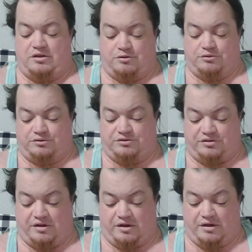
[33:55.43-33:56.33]

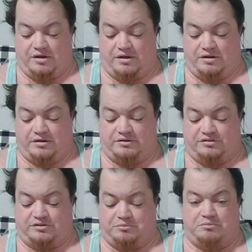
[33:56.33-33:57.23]
Here's uh,
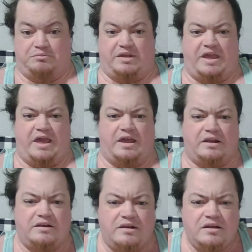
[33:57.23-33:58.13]
some
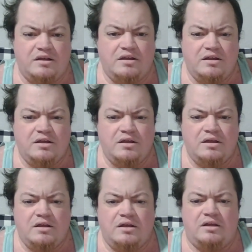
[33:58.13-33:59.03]
canned
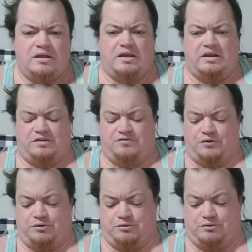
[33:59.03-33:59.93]
kitty
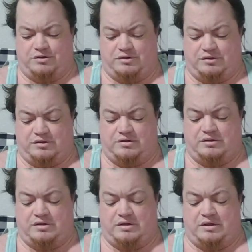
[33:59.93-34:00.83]
food,
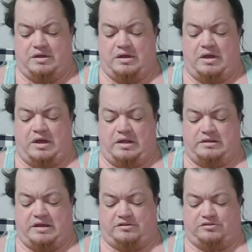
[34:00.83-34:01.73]

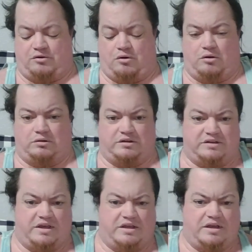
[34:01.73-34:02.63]
and that's all that